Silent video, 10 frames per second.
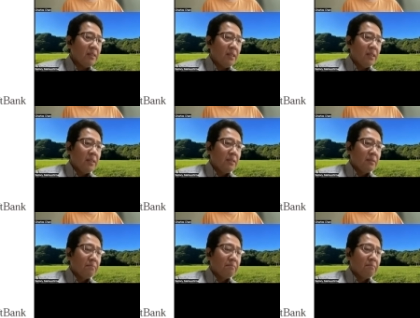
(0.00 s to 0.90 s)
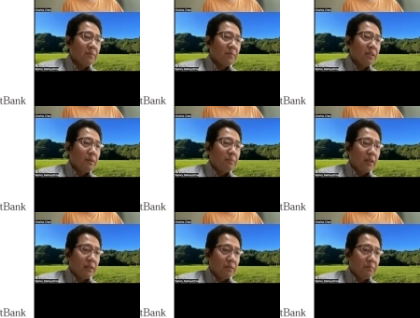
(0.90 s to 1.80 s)
Then the
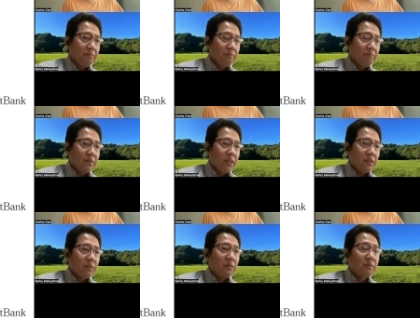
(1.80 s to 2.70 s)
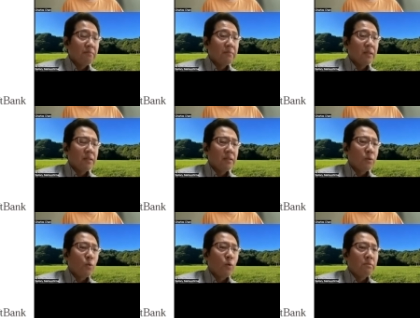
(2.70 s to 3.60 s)
packet just
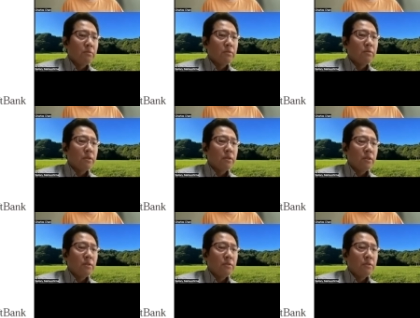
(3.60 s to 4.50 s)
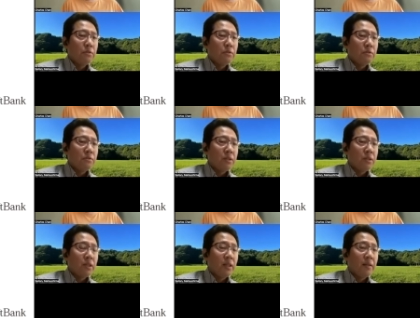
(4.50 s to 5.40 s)
go out to the